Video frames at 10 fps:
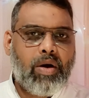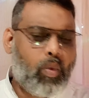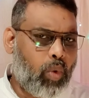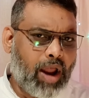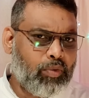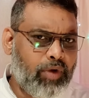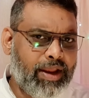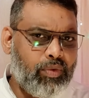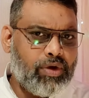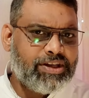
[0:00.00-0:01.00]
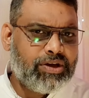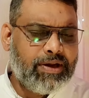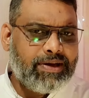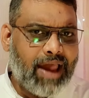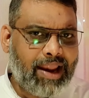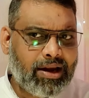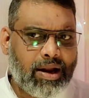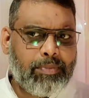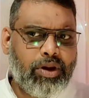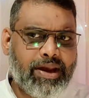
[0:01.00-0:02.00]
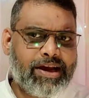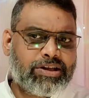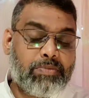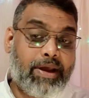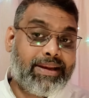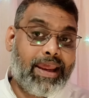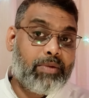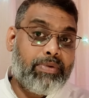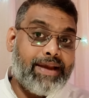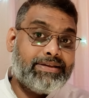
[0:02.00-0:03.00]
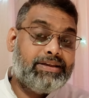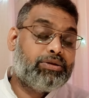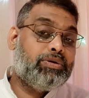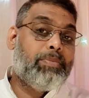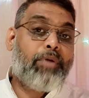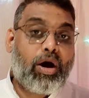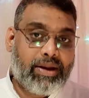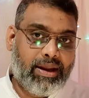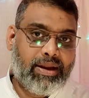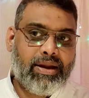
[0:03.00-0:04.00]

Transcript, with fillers: One way in which indirect communication may take place is through the body